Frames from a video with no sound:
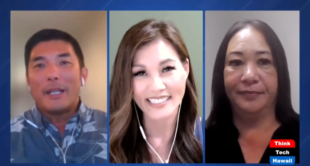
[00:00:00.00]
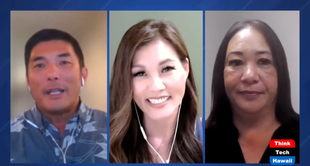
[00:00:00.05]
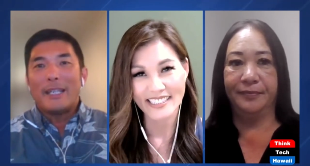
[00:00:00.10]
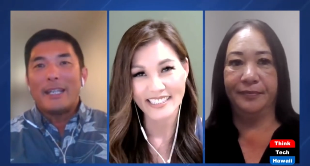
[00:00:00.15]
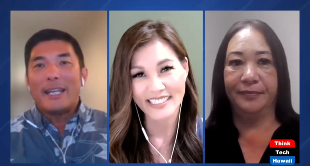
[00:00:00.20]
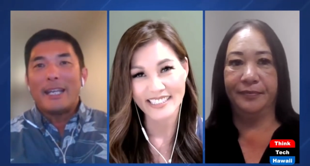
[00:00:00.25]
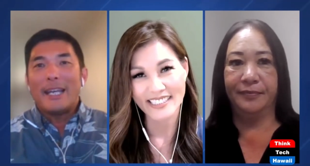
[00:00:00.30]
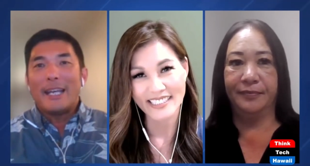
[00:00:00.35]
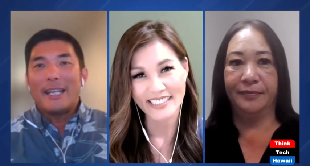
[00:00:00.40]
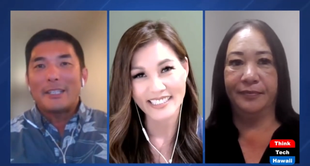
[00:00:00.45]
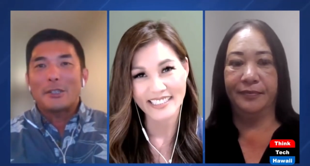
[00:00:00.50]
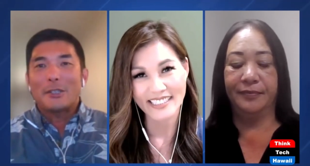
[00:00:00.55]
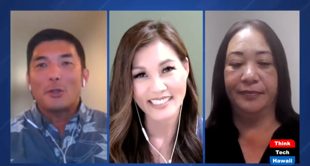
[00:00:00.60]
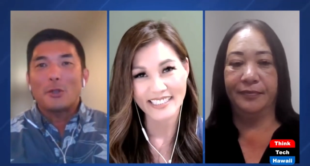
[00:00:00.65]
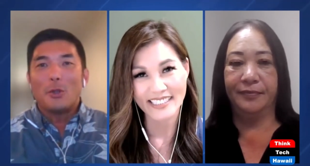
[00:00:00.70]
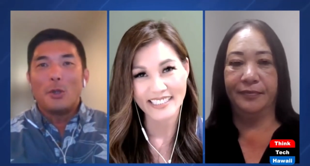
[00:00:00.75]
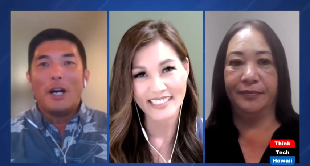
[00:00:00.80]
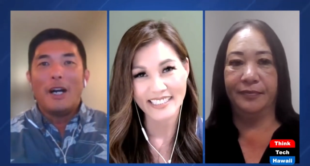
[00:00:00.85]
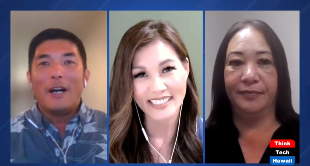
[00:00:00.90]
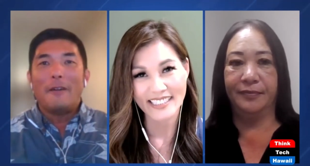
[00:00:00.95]
Speaker 1: great
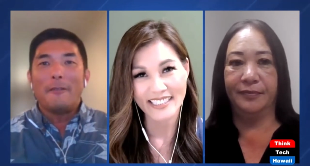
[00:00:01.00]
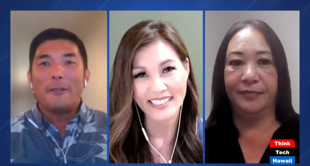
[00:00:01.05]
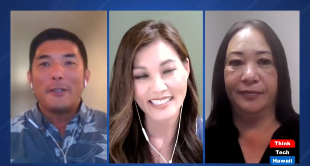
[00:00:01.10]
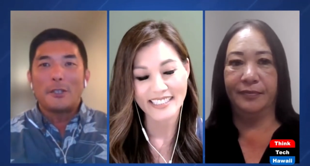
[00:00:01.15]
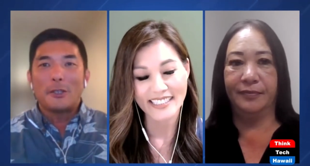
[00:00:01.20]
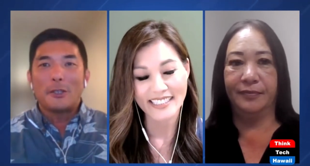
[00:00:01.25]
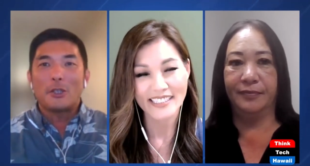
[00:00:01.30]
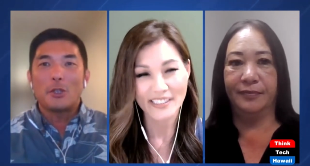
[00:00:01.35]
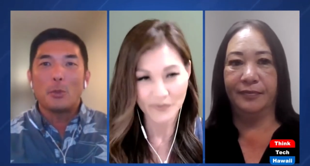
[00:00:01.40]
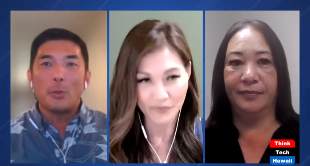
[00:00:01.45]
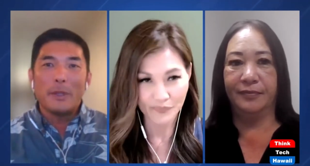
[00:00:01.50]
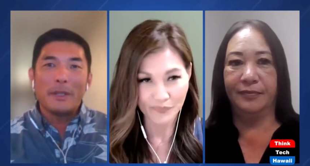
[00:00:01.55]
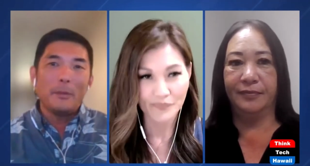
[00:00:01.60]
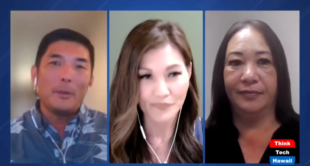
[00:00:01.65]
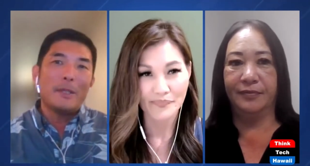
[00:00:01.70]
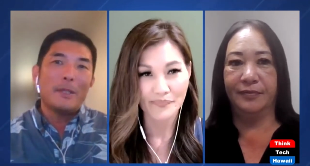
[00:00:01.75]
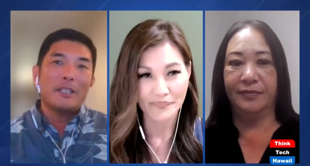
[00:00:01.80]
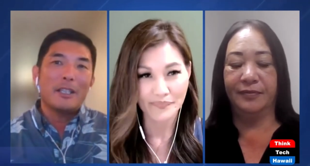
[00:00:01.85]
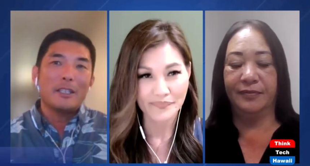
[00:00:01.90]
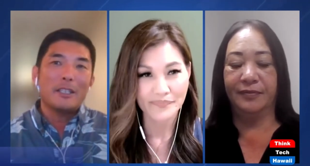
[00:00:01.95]
escrow officer, so we,
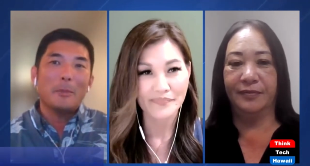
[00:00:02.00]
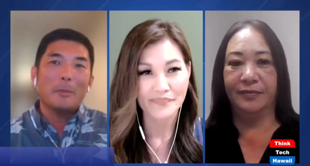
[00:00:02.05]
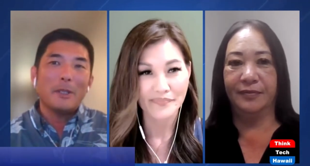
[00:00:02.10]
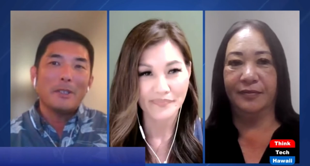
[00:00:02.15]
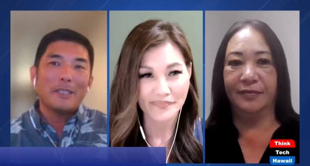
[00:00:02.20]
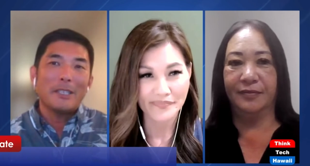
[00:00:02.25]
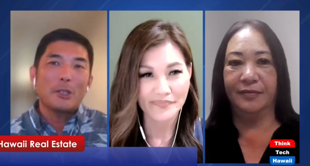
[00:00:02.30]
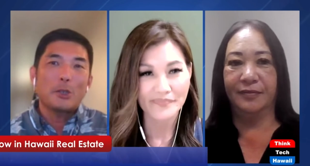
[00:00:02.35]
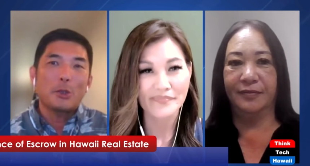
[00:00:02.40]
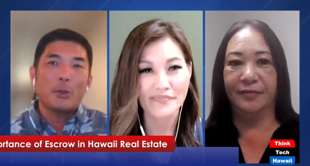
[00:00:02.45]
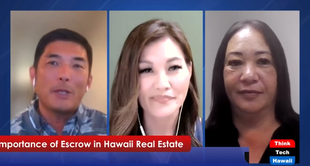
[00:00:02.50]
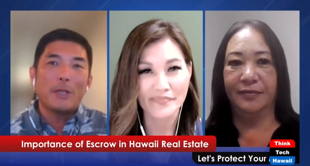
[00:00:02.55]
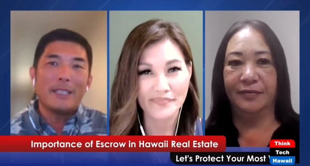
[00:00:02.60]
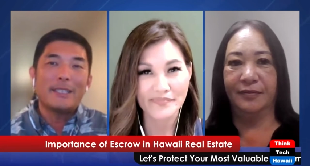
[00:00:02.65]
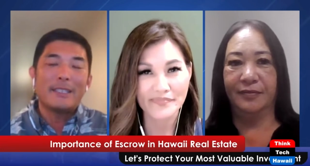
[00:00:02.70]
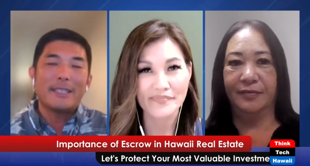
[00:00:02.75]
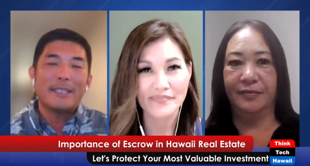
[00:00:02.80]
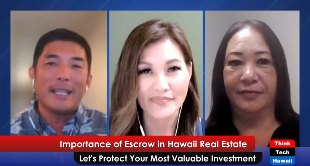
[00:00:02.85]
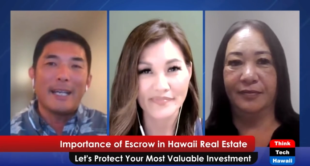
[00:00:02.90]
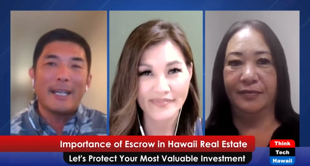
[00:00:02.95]
we talked about the
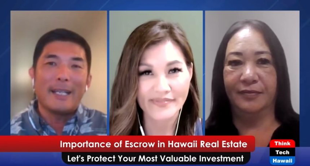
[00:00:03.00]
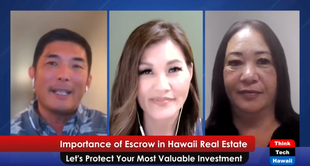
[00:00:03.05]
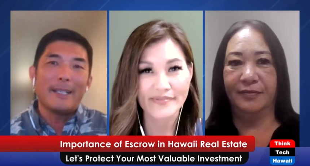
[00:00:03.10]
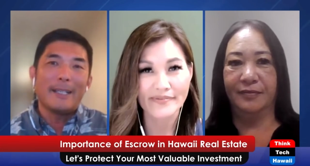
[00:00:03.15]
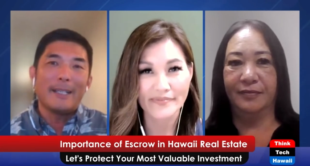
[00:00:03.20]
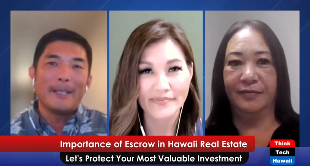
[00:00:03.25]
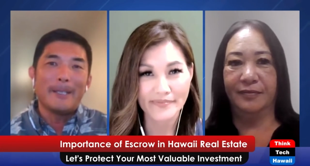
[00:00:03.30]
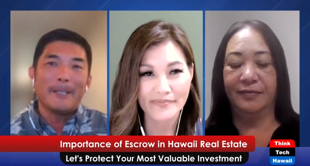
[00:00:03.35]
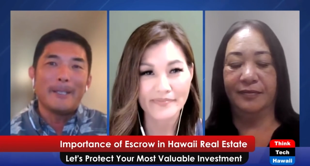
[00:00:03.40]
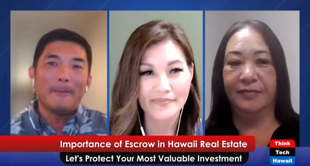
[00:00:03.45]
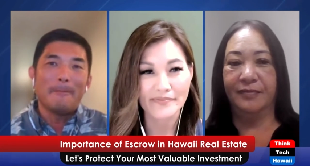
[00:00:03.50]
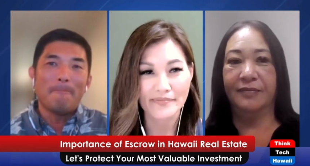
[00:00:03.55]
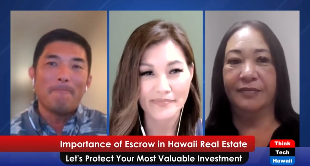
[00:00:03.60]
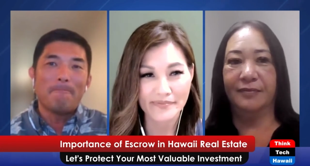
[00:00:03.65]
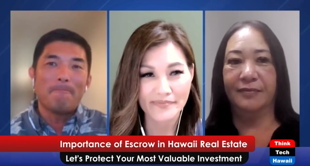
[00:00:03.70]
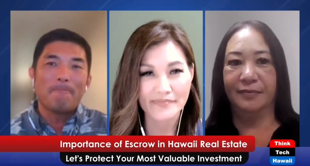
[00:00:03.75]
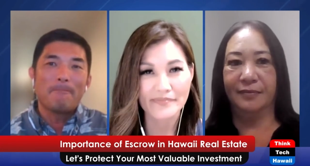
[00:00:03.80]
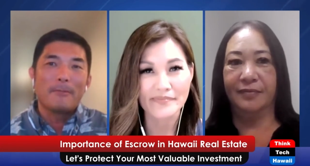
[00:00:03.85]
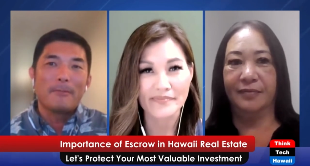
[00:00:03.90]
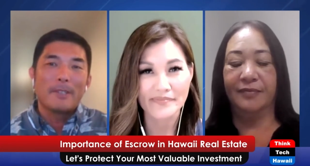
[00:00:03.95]
traits that, um,
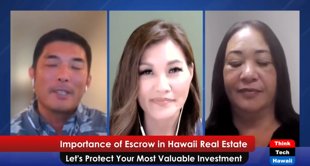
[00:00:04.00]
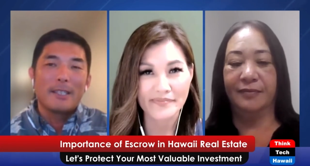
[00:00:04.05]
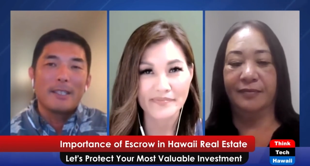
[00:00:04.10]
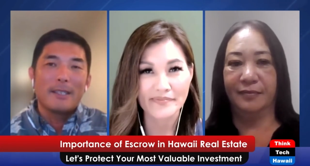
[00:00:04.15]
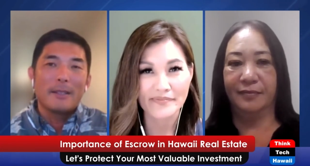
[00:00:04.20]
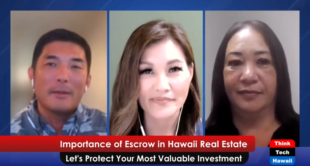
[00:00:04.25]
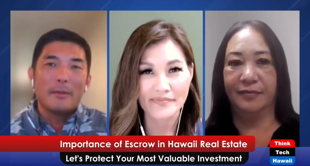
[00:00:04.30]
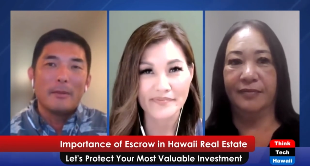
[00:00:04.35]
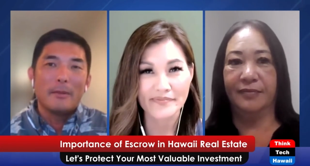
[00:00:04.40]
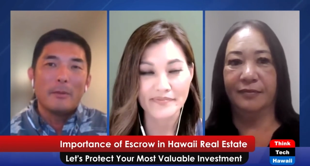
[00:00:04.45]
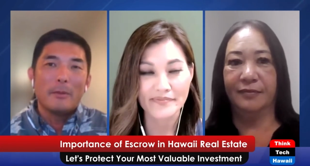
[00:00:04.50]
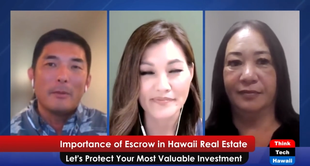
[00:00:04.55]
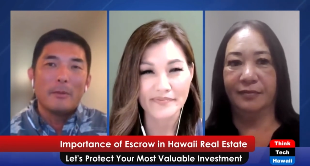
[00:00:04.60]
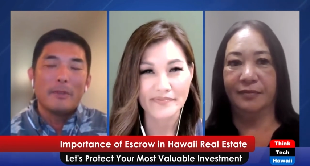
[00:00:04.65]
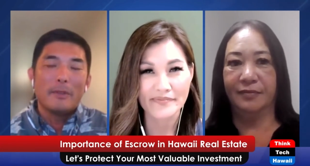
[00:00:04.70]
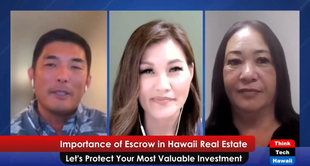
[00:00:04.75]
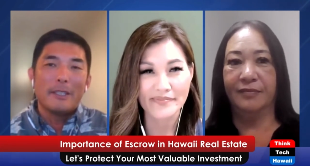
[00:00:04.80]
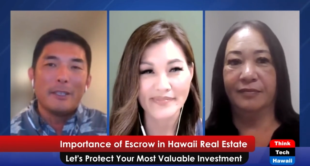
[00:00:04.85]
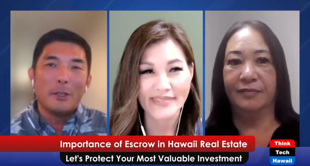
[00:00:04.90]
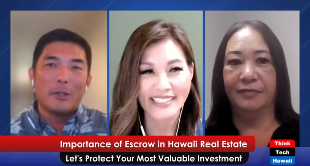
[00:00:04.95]

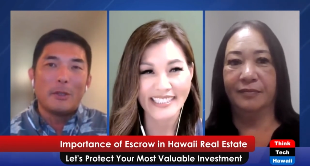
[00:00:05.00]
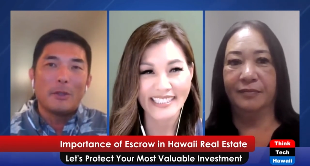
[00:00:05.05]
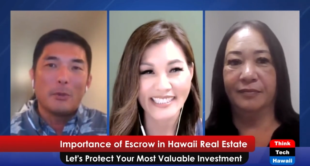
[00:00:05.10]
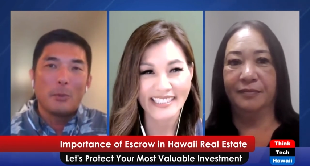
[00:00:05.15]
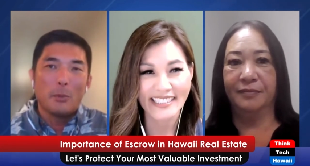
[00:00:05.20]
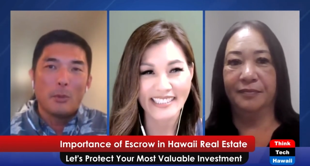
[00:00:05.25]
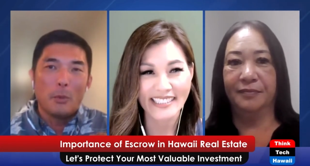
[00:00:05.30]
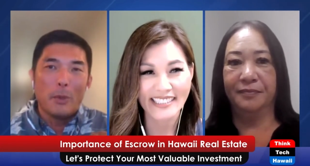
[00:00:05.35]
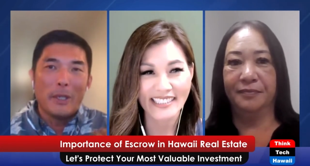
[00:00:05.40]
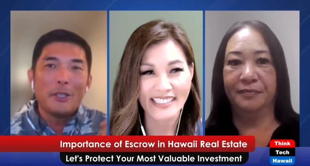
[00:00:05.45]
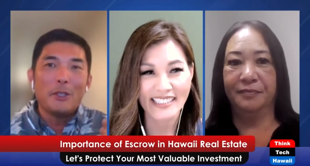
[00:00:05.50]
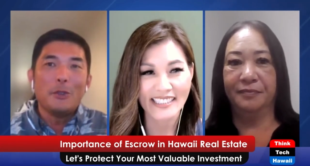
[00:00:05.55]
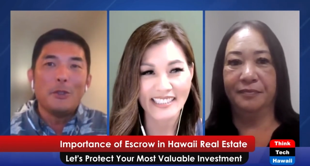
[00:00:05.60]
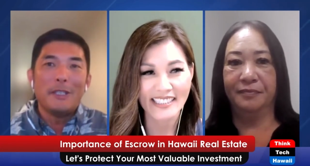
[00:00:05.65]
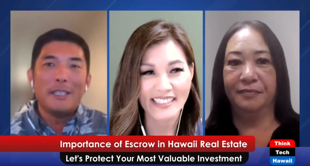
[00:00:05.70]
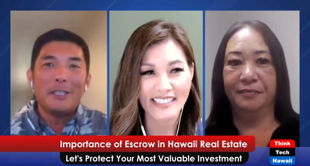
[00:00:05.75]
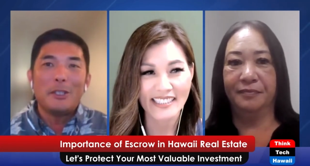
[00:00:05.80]
you know, what you